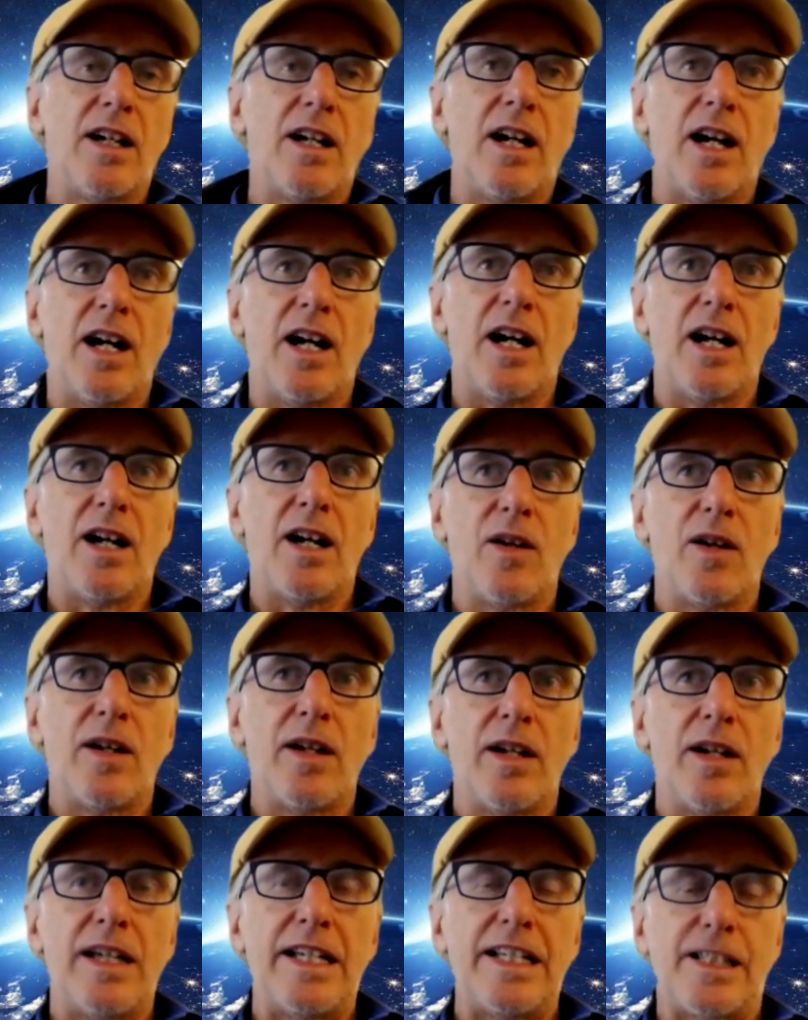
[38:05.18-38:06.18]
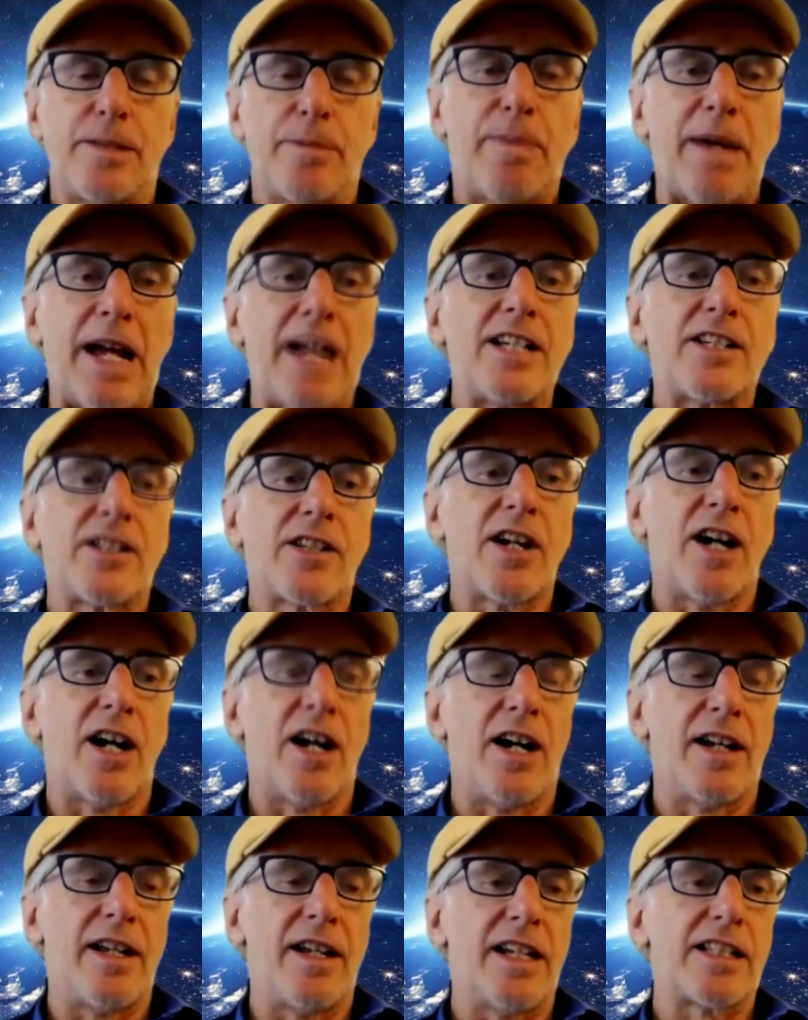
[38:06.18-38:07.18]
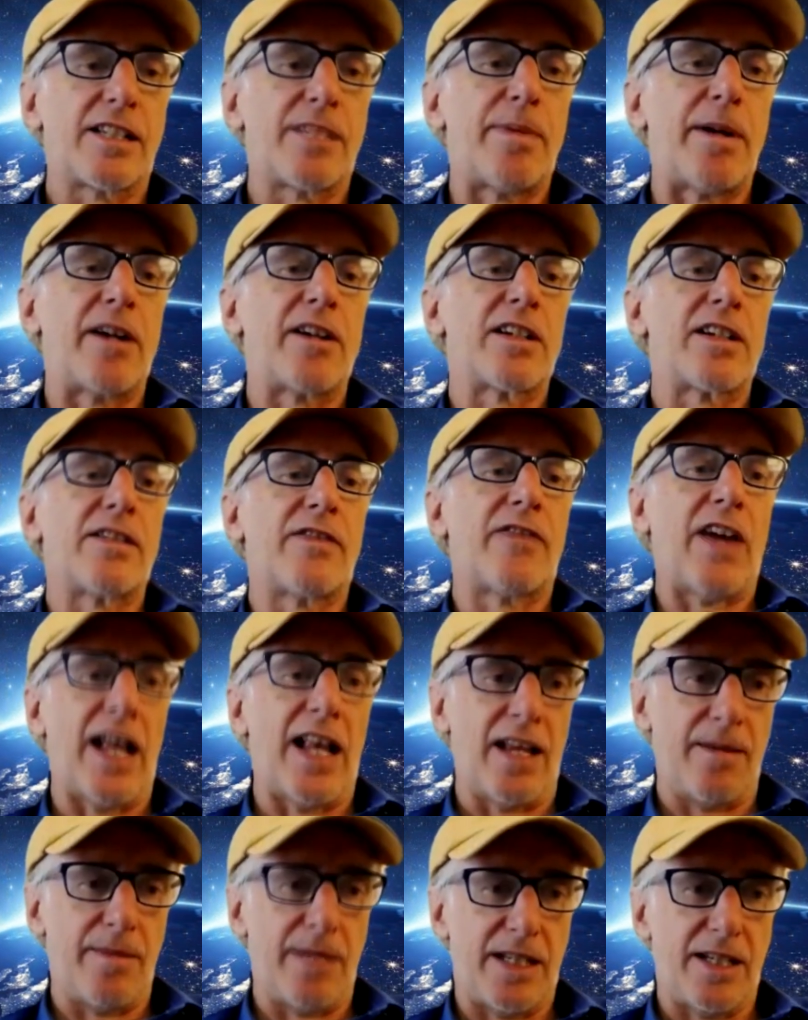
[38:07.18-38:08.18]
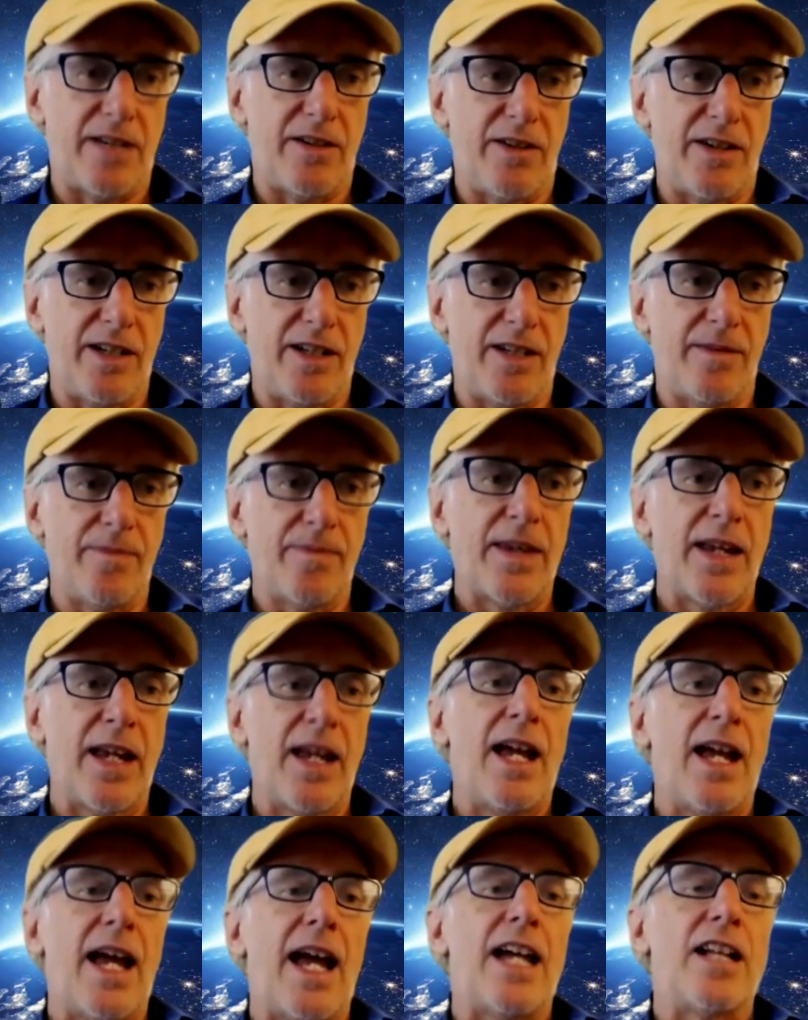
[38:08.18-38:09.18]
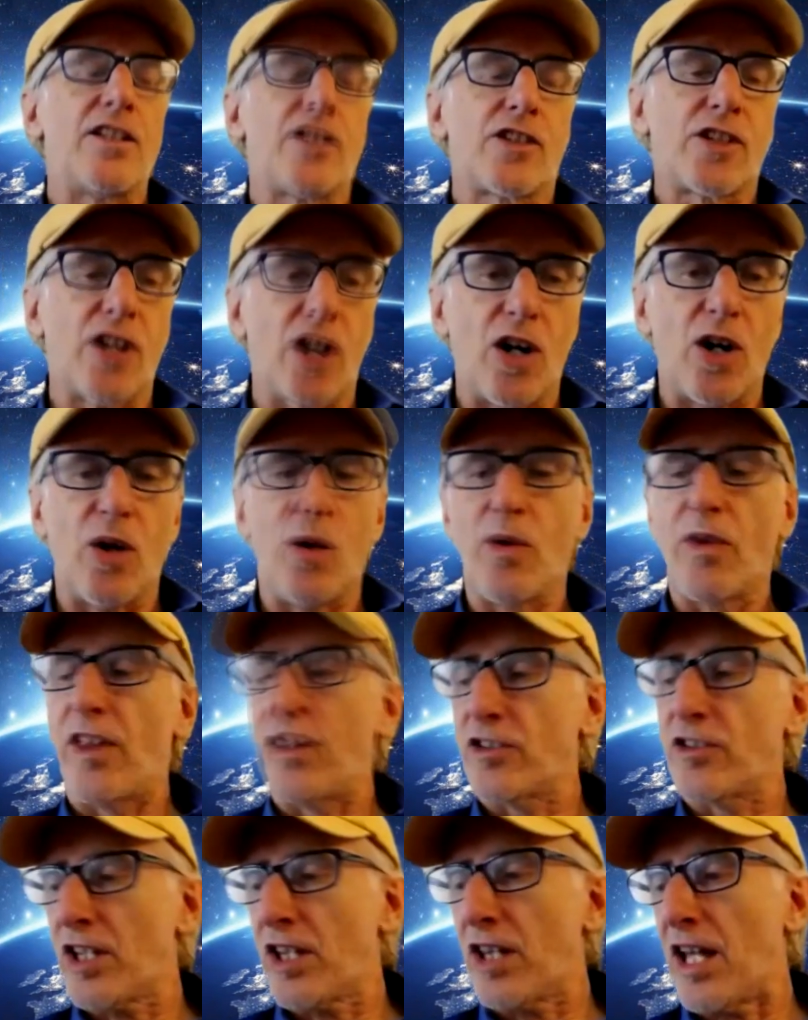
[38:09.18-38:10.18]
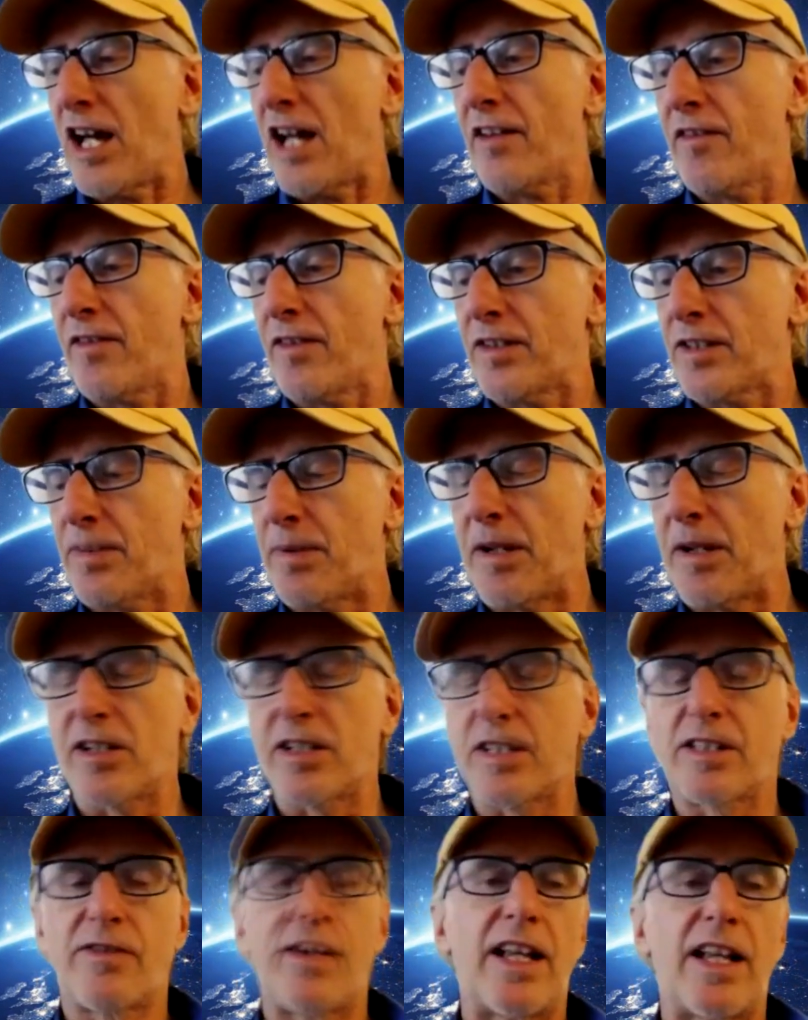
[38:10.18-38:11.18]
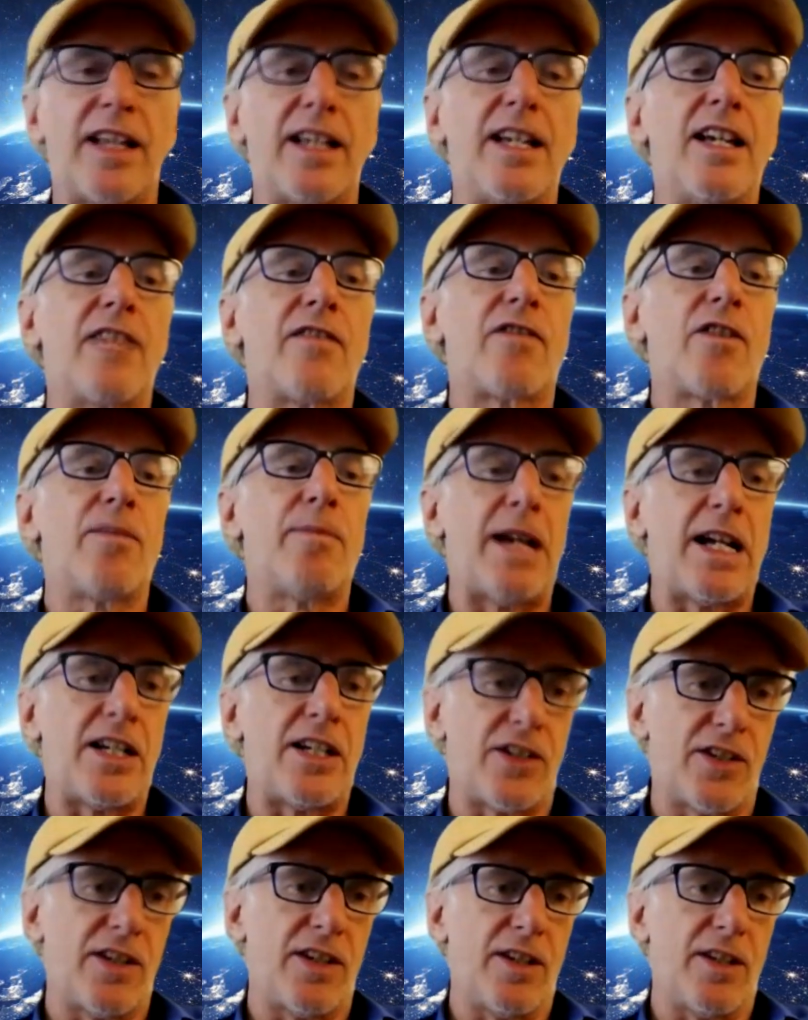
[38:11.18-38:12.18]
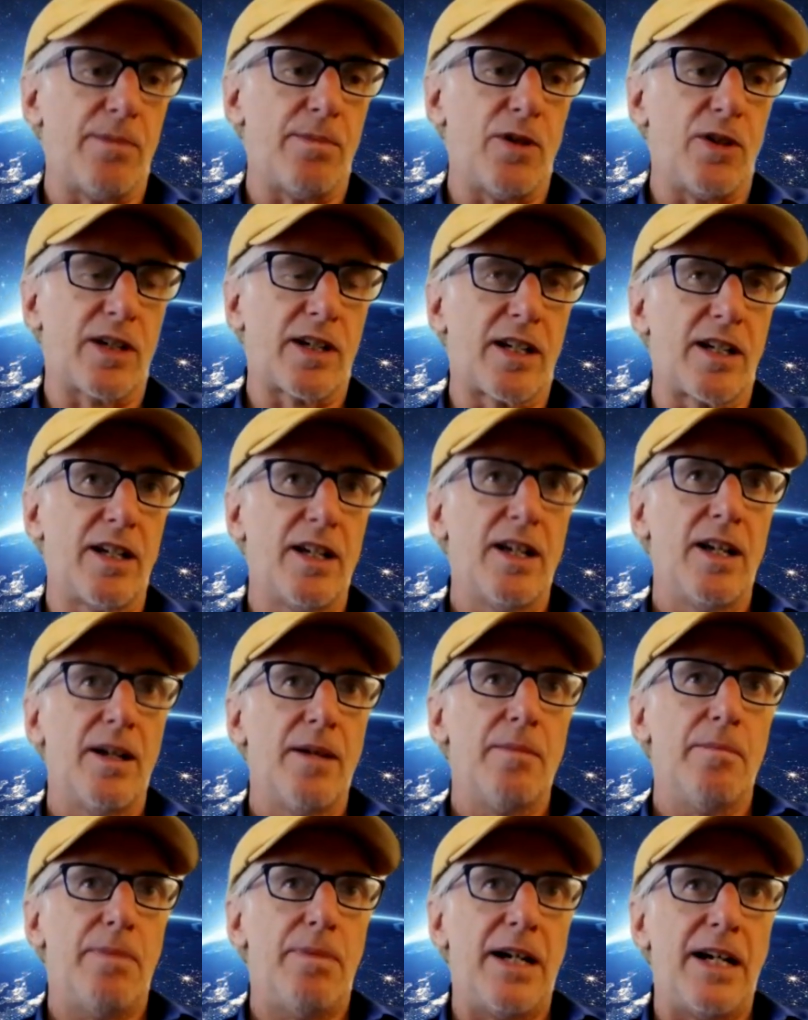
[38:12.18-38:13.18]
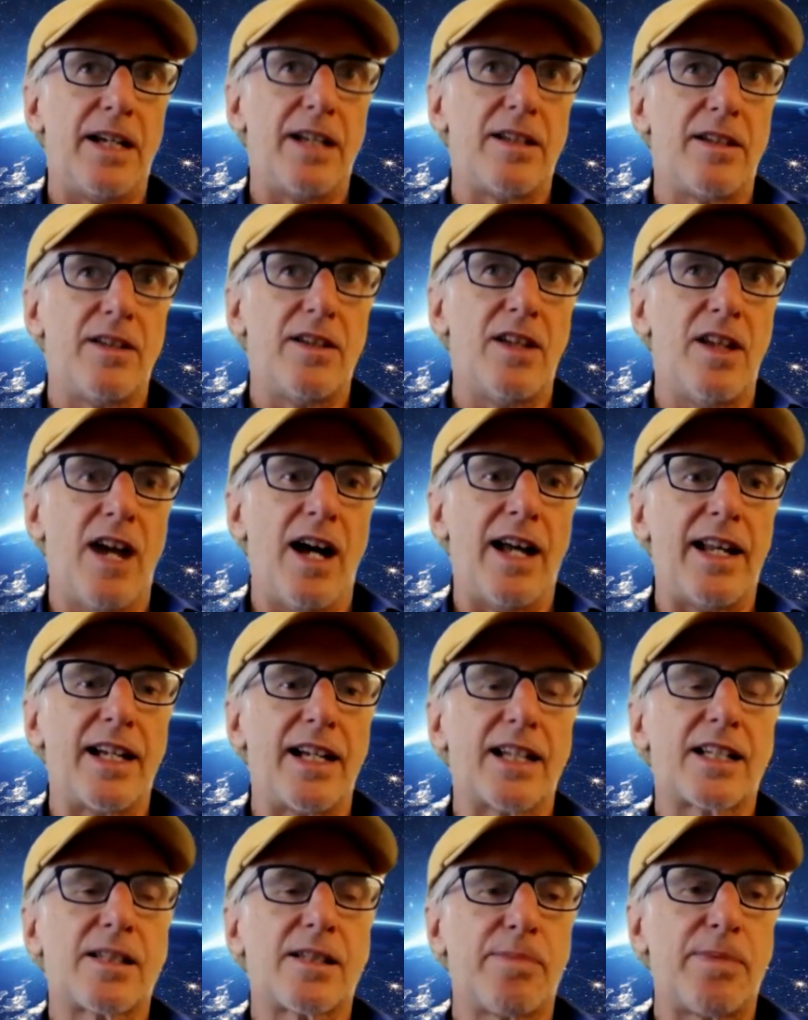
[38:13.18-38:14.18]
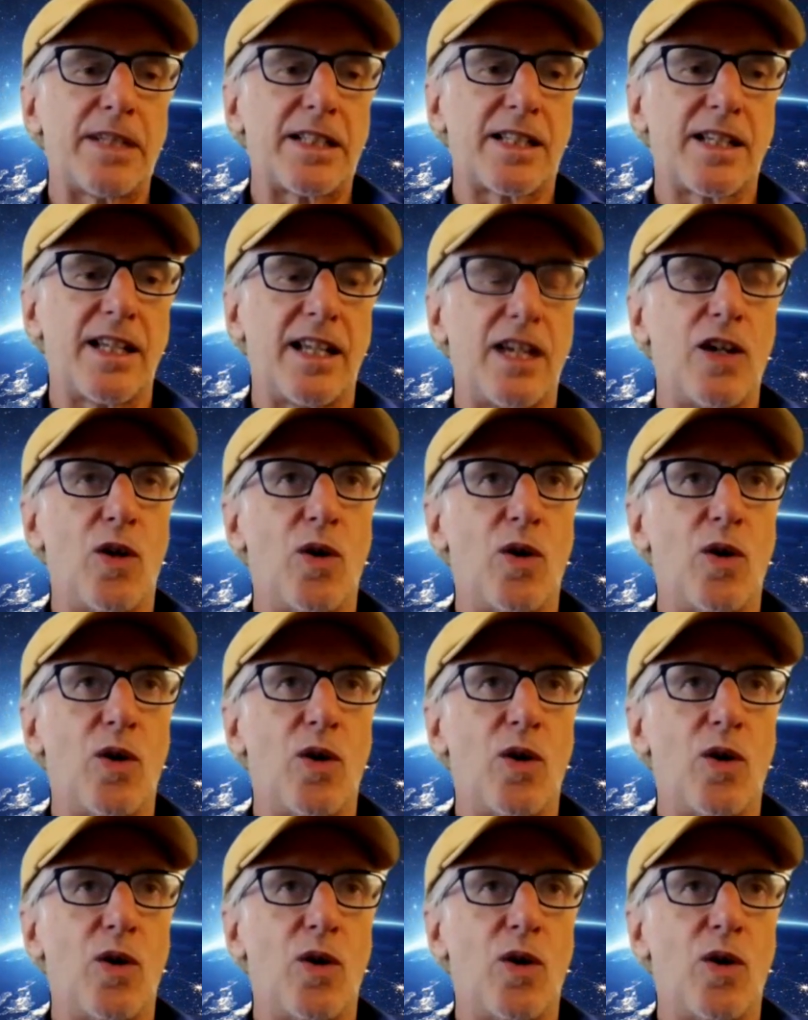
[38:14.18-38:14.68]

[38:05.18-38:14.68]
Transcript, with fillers: uh, is based on Asparagus Valley material, and so there's a lot of Asparagus Valley information in the book, but not explicitly.